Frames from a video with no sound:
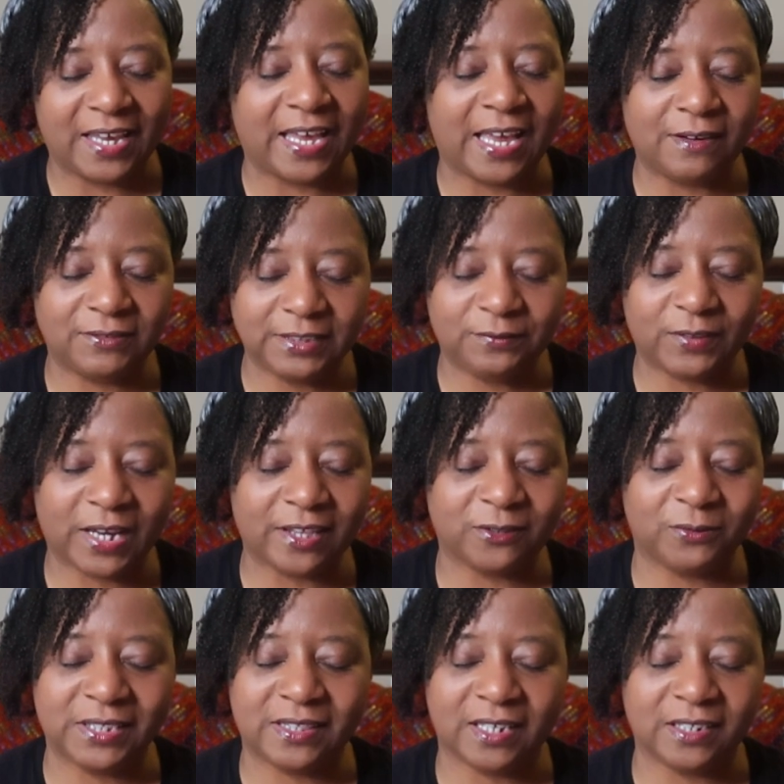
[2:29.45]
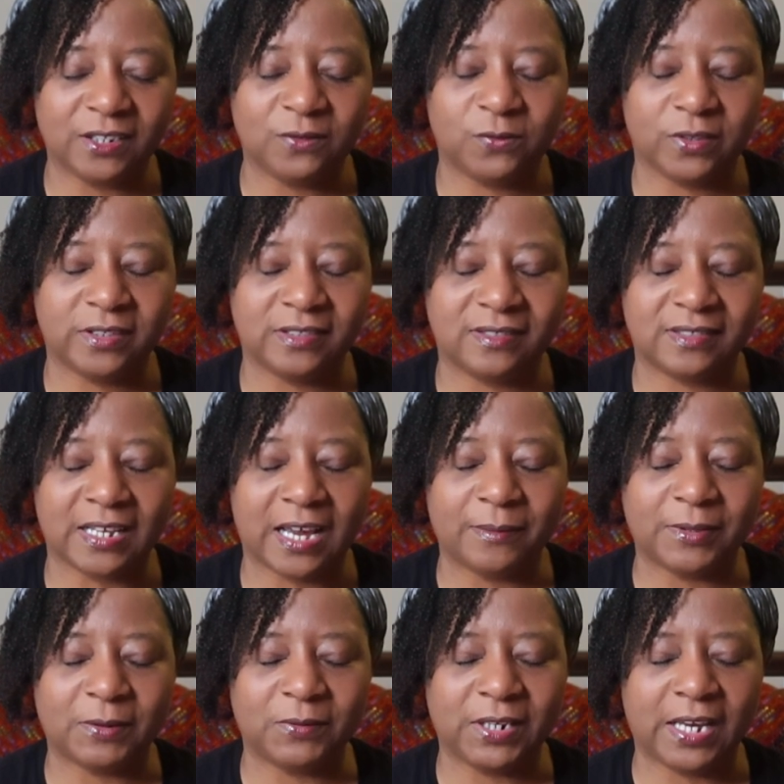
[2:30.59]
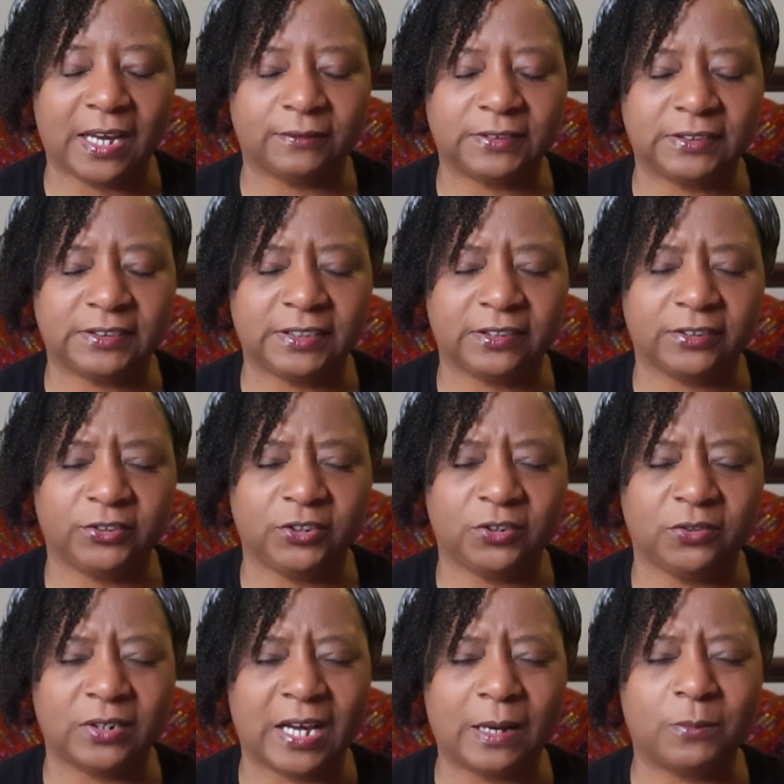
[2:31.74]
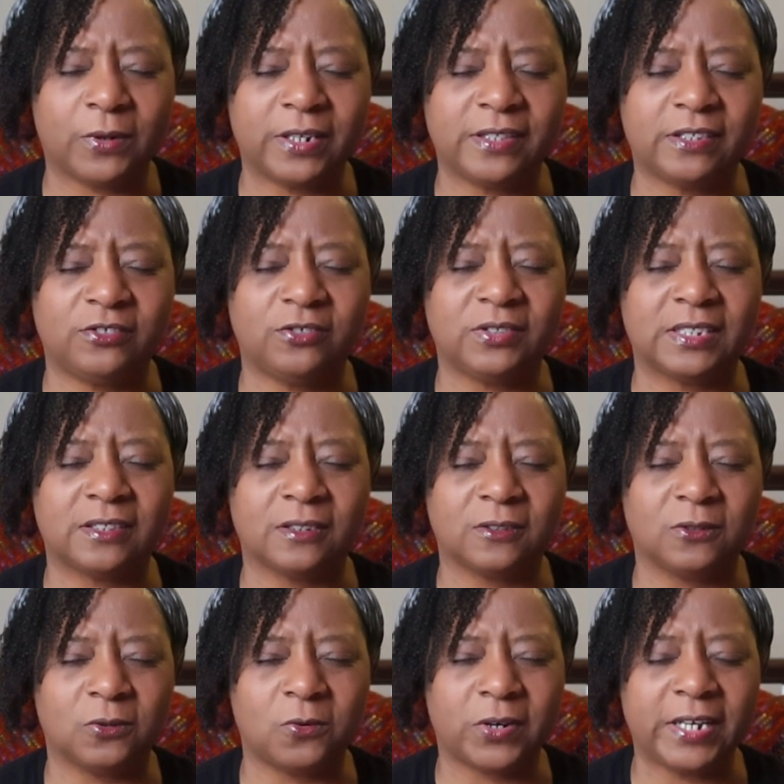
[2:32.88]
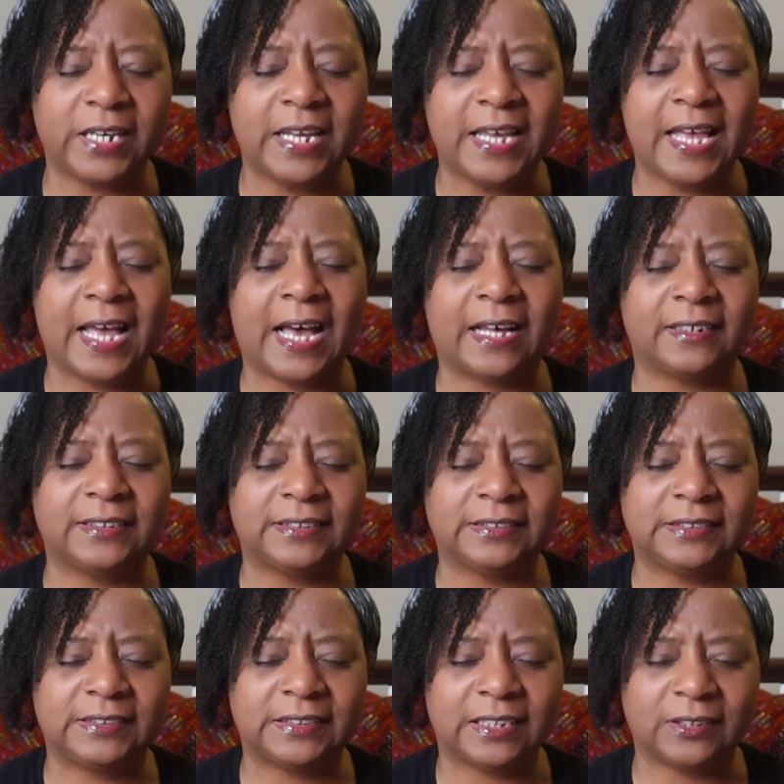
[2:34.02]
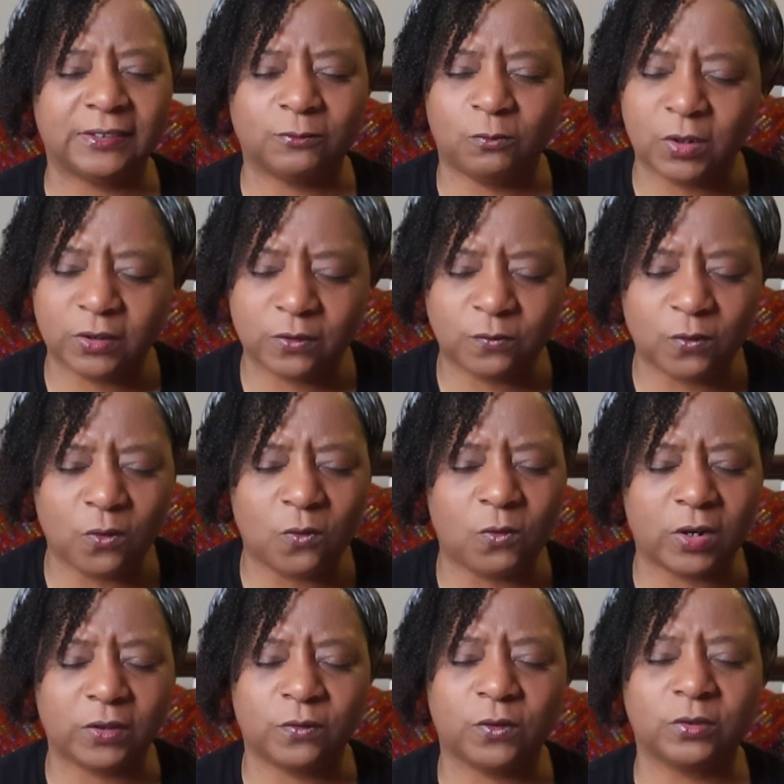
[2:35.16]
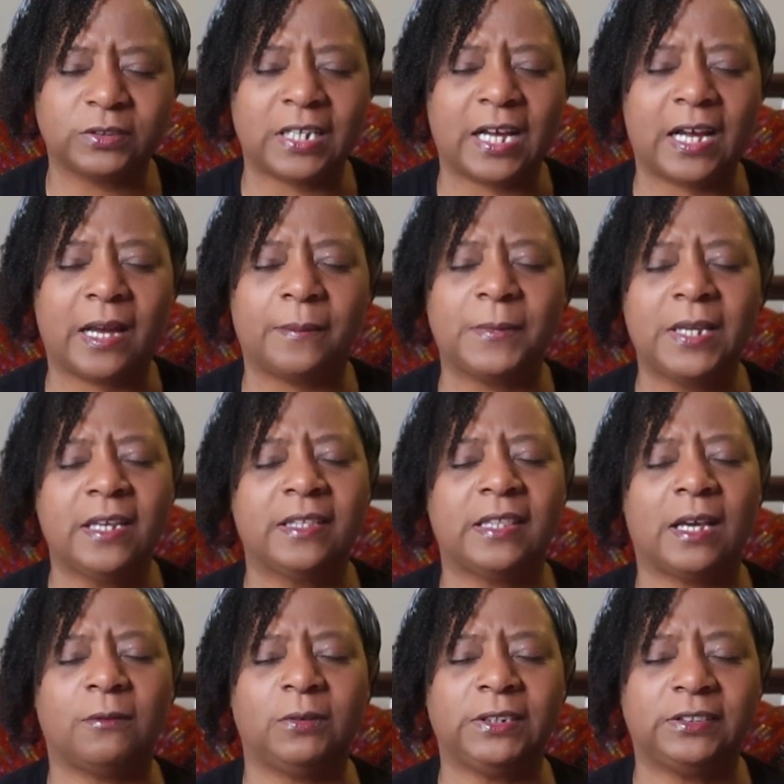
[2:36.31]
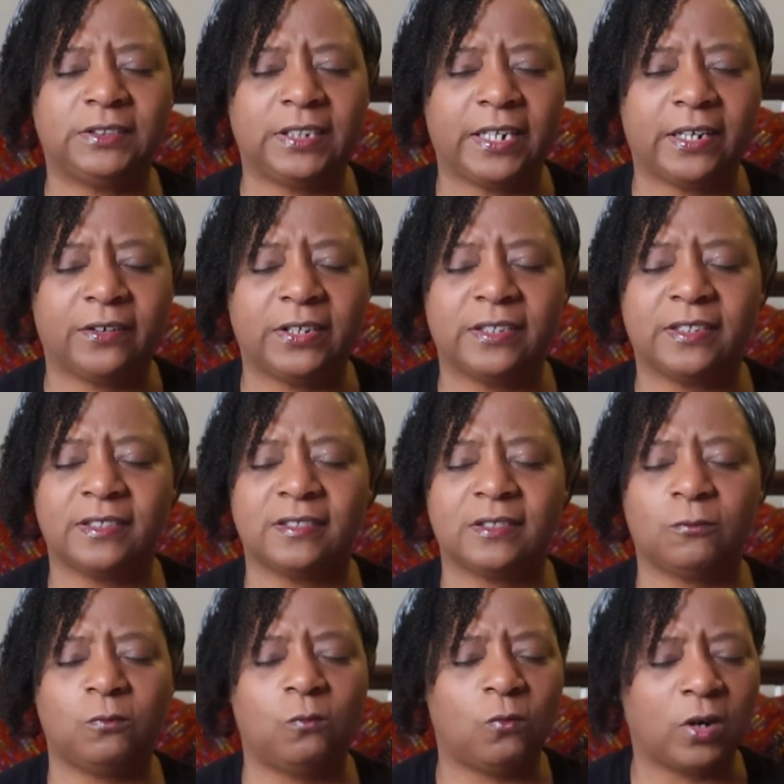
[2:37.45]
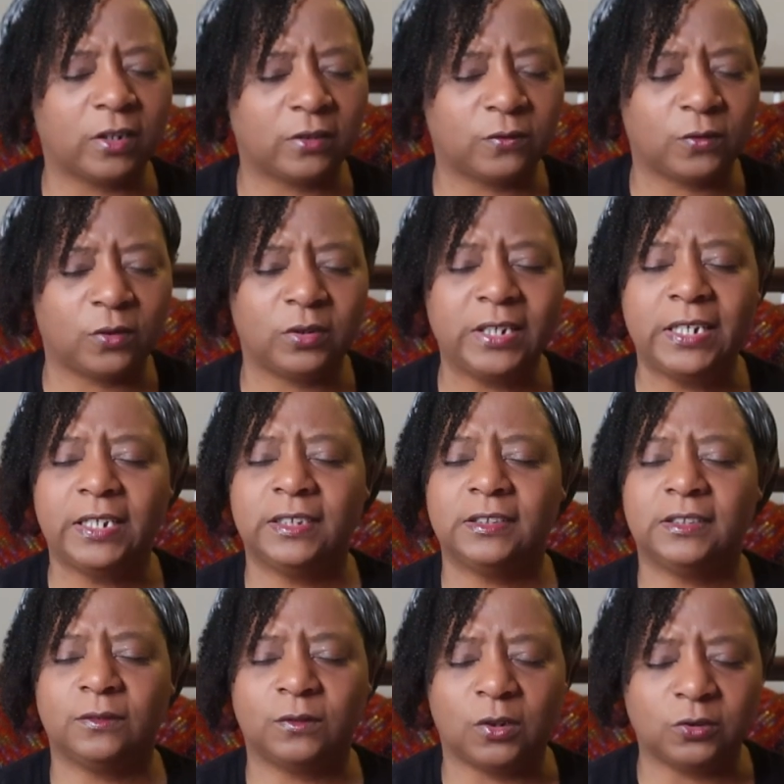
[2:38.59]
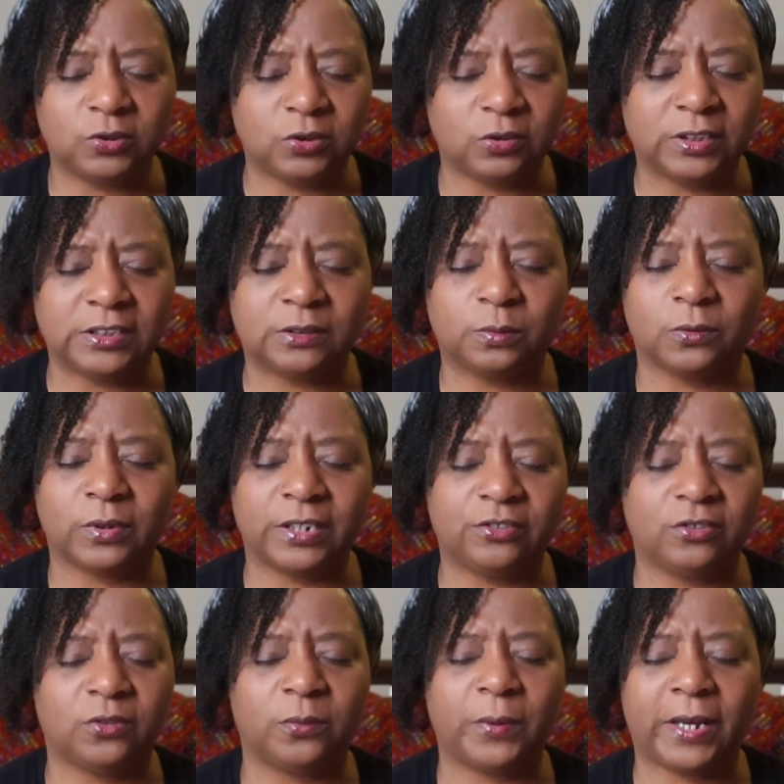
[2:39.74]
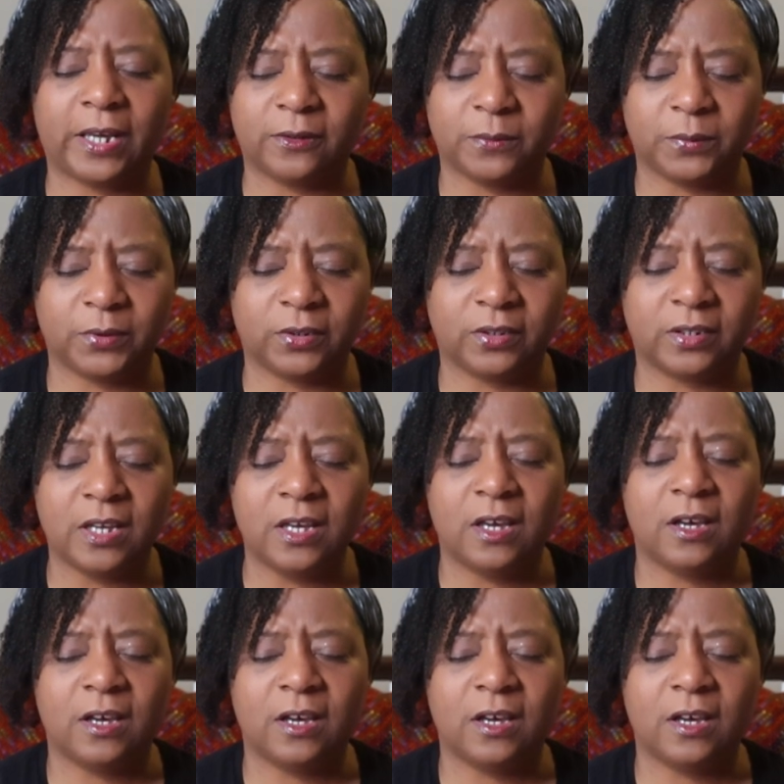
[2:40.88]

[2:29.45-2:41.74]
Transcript: Heavenly Father, we thank you for this time that we have to share in you. I pray that you get the glory out of this wonderful, wonderful time that we share in this wonderful devotional inspirational pattern book.